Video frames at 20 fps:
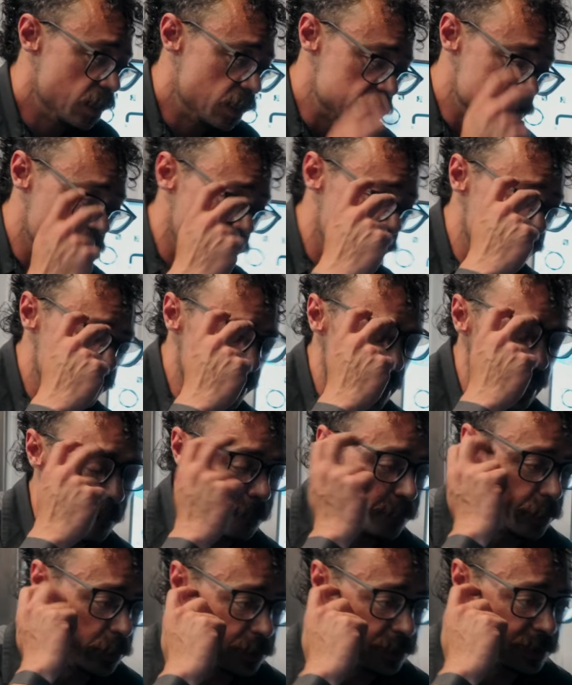So if we've got a
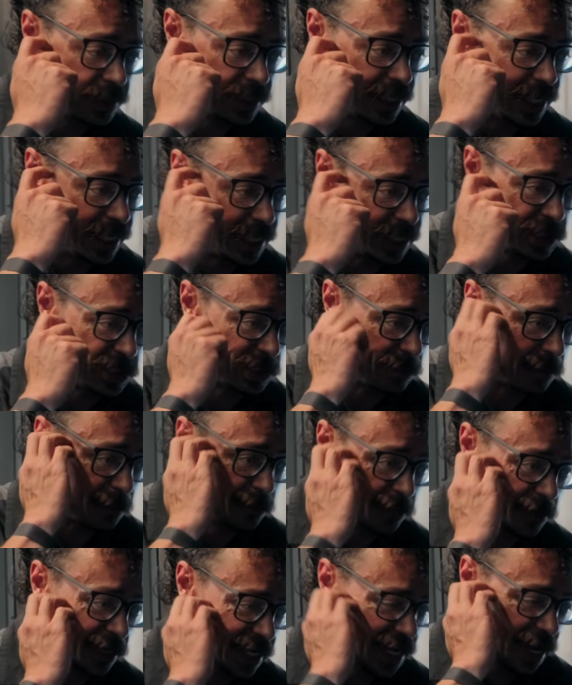boost leak, it should be
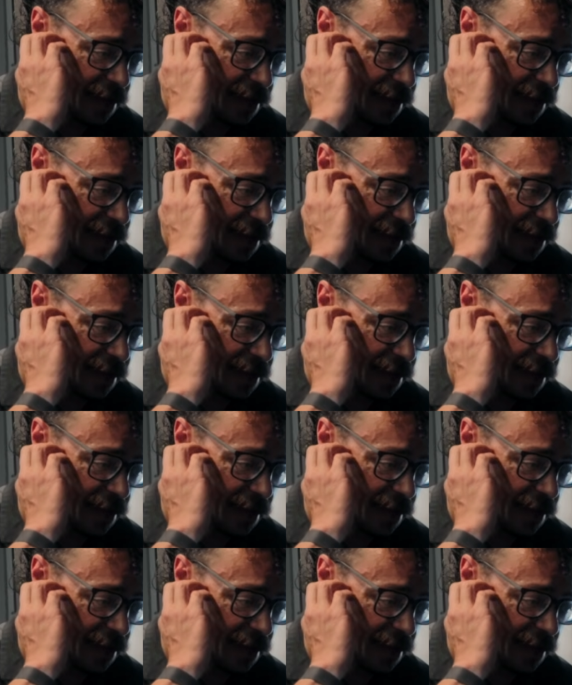pretty